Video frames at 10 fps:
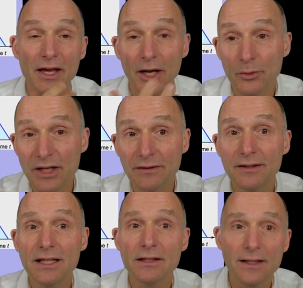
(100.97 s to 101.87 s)
And we
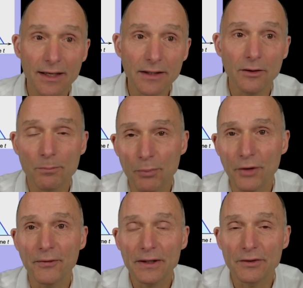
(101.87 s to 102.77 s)
indeed get a
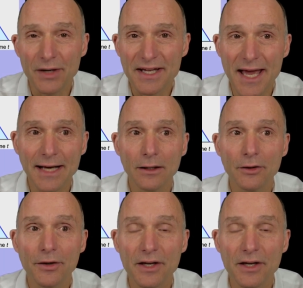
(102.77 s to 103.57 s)
perfect triangular